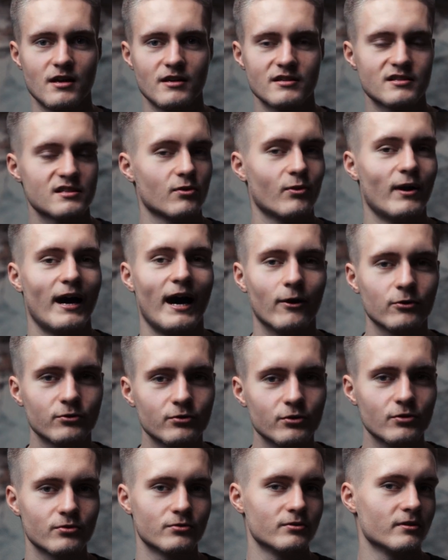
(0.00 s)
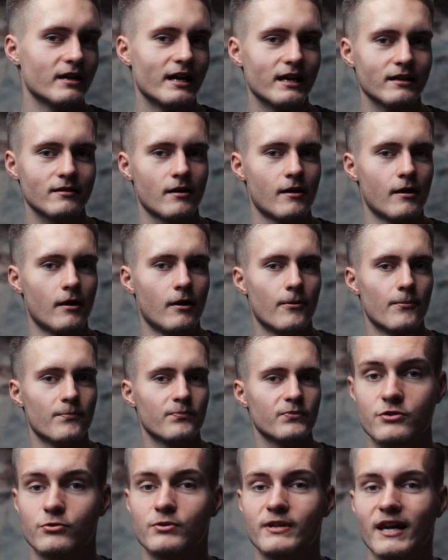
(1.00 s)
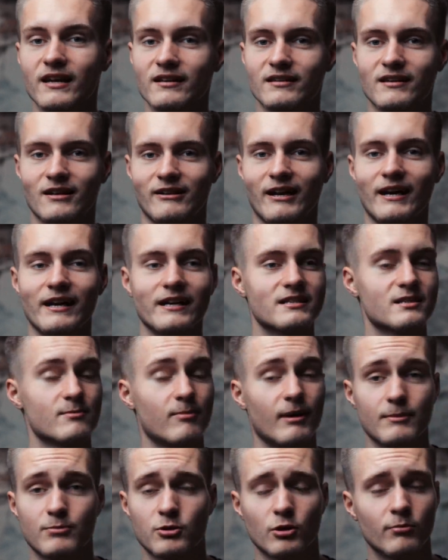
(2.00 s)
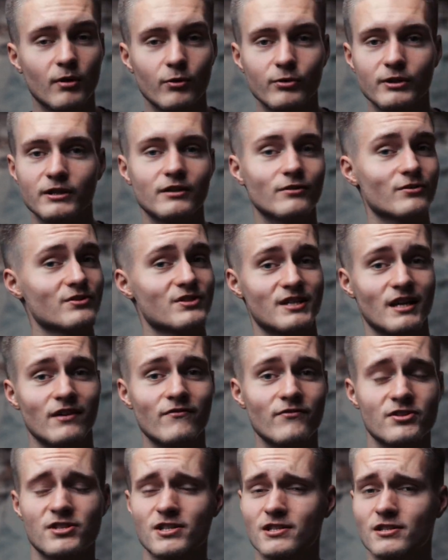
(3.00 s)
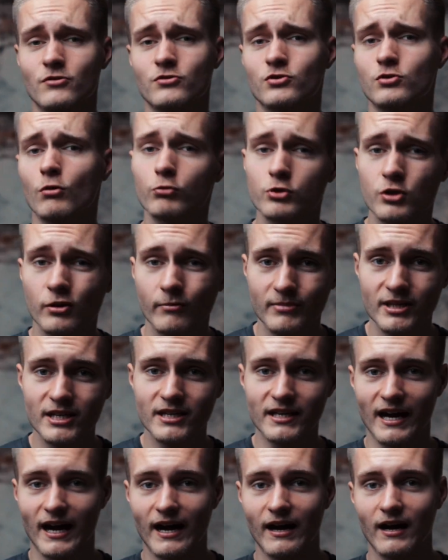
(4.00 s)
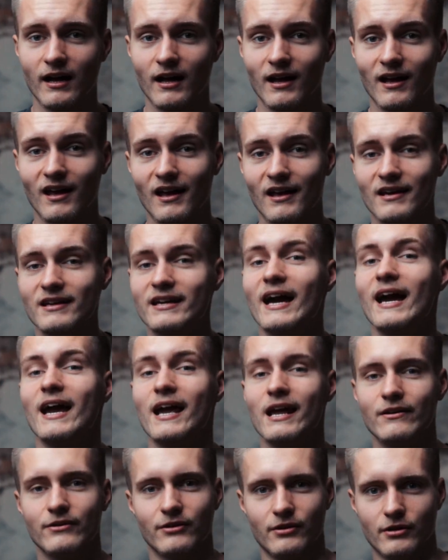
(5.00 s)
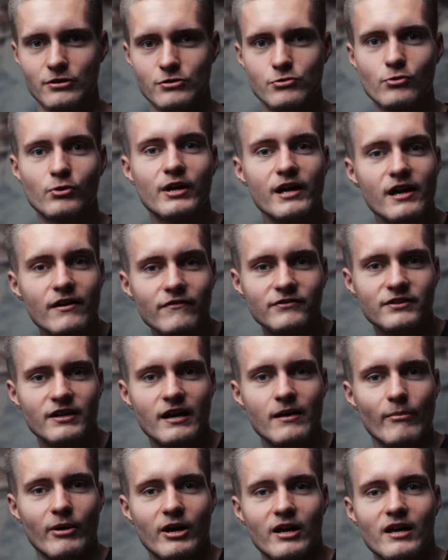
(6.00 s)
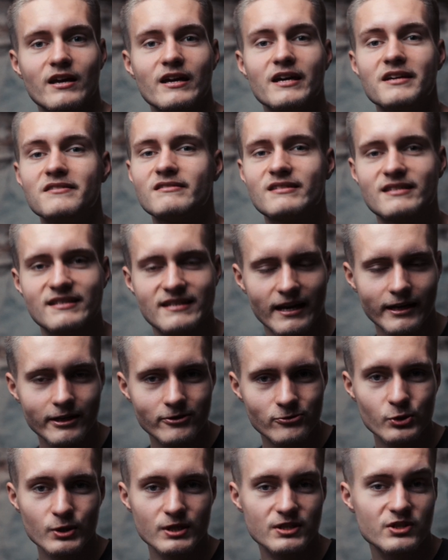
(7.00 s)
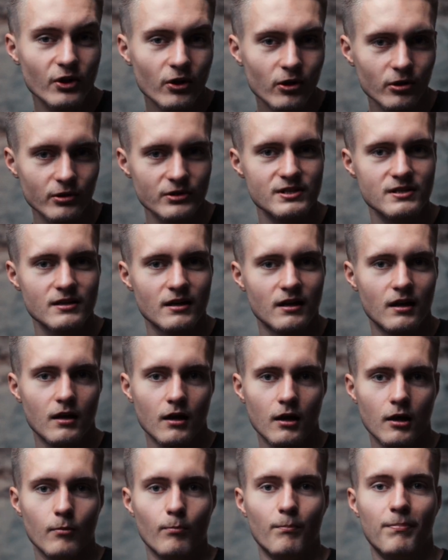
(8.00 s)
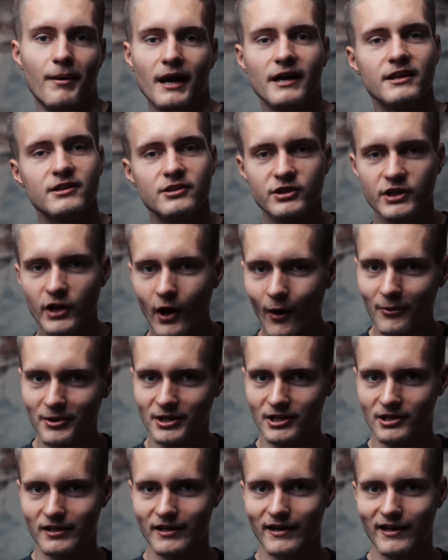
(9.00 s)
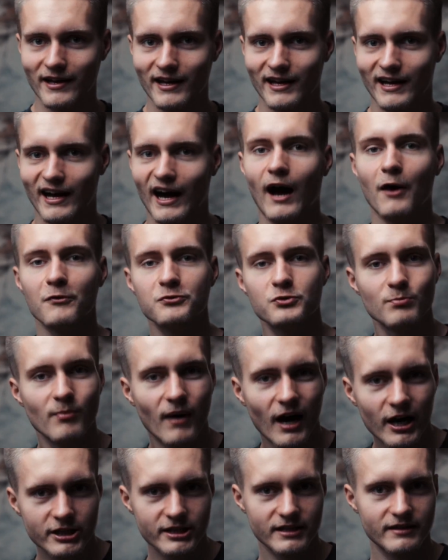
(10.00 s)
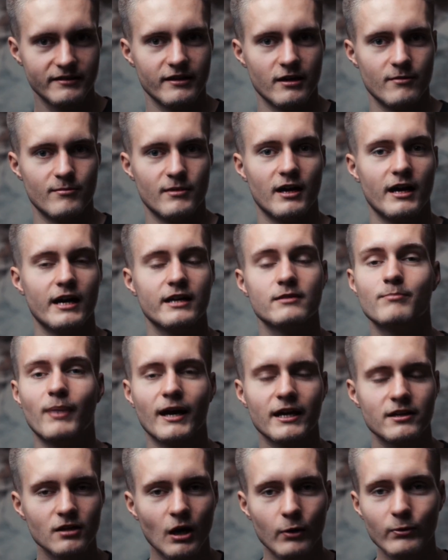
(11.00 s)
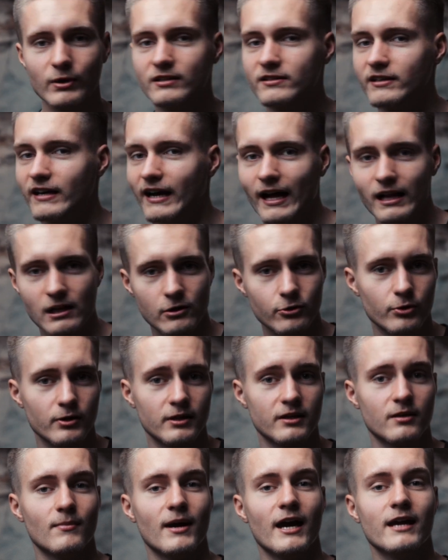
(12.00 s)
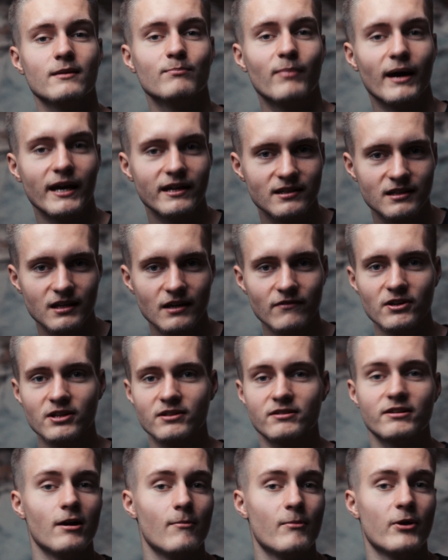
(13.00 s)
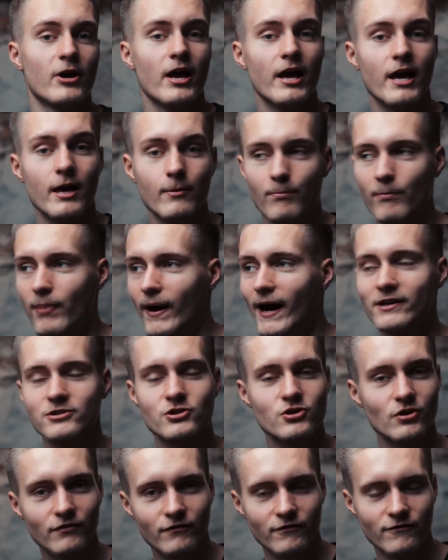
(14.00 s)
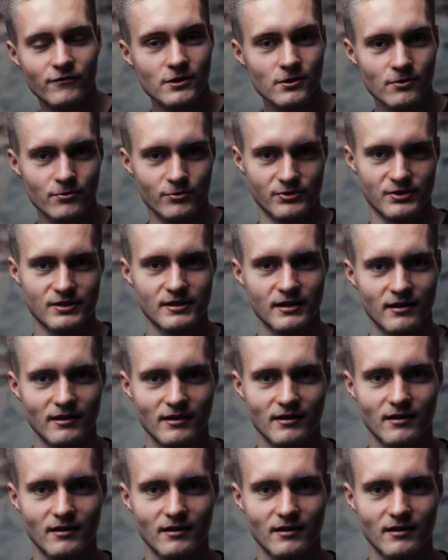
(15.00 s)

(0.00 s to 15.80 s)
So how do you do that? You get clients by promoting your services on social media, and you give them insane results by knowing how to market them and by knowing the algorithm and by giving them a bunch of views.